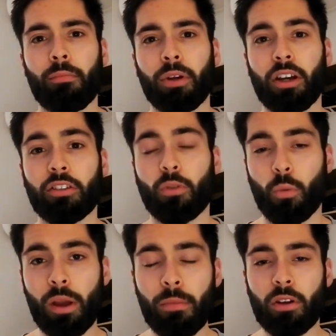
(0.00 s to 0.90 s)
Because
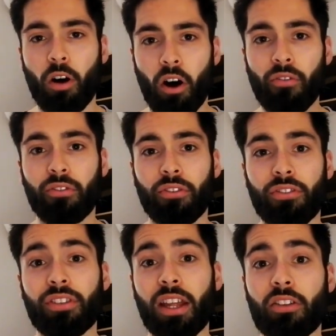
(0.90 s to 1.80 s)
women
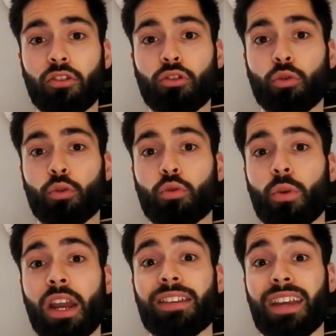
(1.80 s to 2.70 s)
often tend to
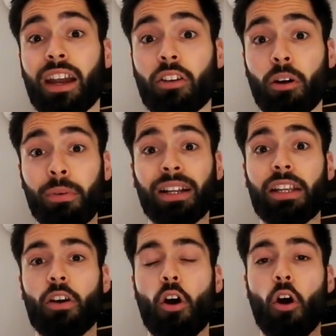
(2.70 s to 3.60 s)
trade
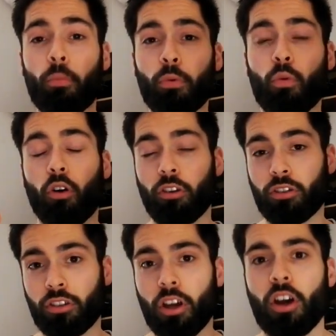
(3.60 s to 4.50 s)
economically
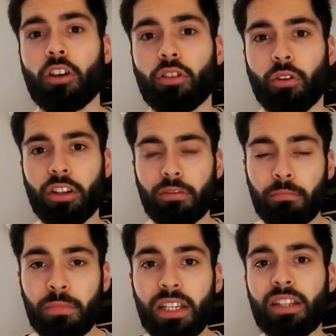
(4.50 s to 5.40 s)
upwards. So this
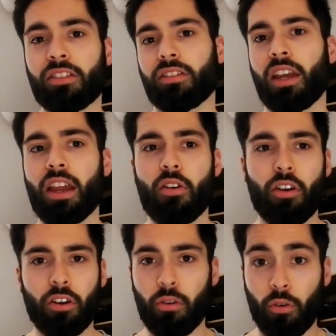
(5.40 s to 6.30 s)
means
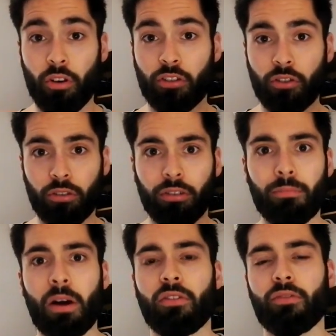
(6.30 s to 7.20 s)
they earn a certain
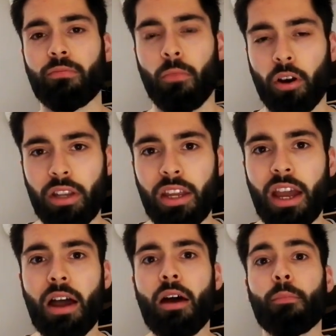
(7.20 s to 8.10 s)
amount of
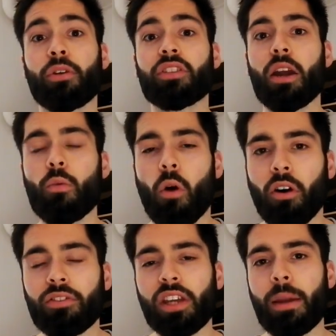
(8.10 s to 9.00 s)
money, but they
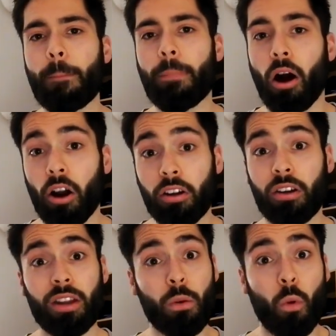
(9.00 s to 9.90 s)
want a
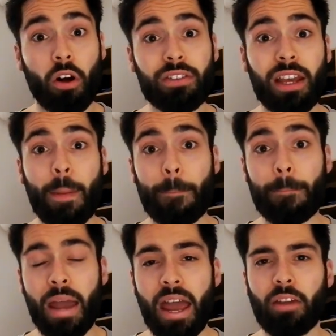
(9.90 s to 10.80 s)
partner, they want a
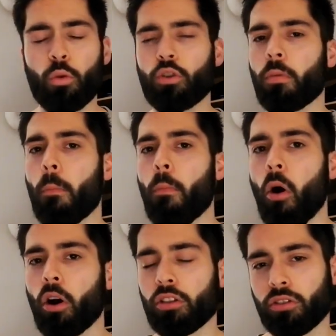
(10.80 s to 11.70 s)
man who's
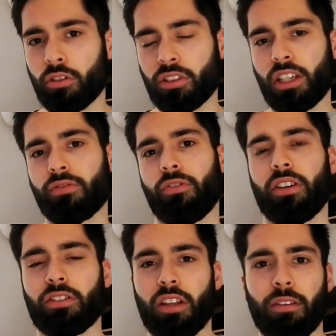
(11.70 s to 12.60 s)
more successful
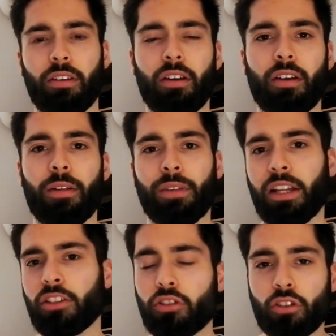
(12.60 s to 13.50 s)
as them.
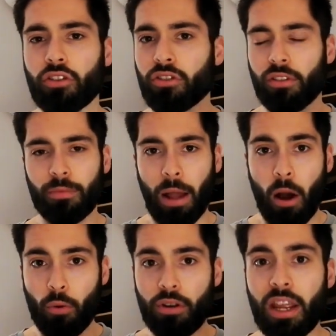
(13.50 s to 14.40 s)
That's just
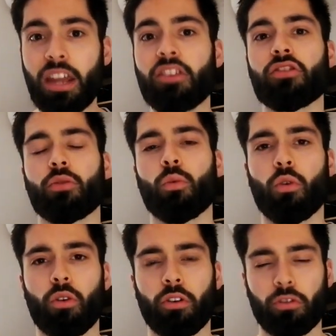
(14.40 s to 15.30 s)
how nature
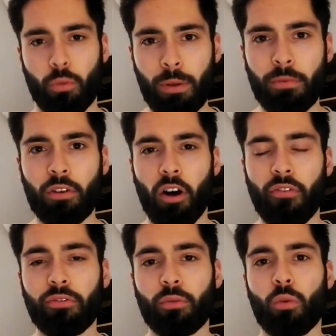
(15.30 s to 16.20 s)
works. Women
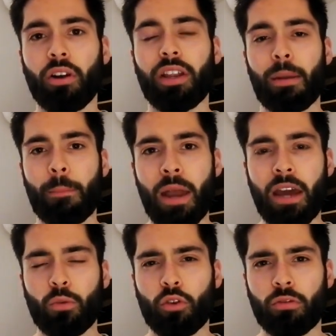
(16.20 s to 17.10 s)
often want a
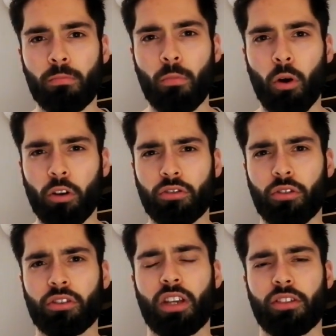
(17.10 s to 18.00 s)
man who's more
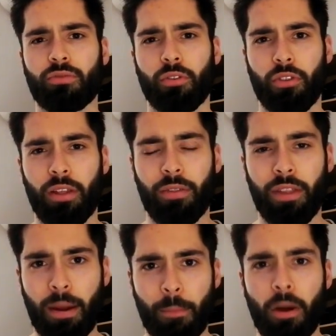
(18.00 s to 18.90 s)
successful than
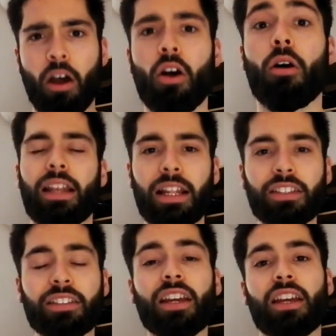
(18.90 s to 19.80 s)
them.
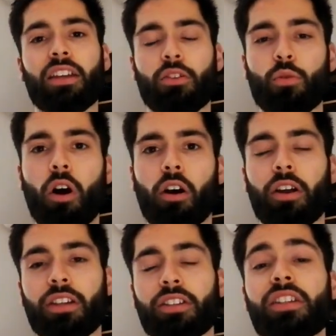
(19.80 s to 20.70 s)
Let's say you are
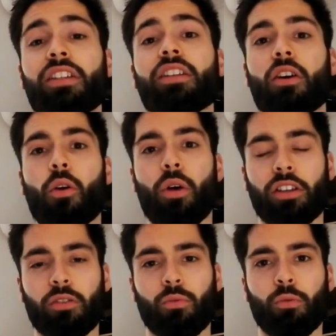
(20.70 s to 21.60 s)
a C E O
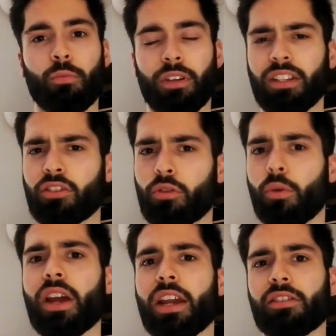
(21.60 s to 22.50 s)
as a woman, that's
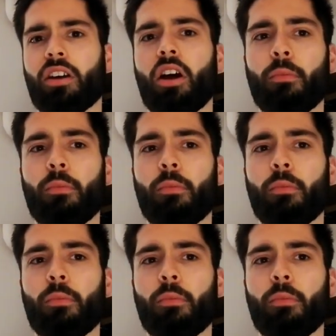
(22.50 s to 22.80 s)
great,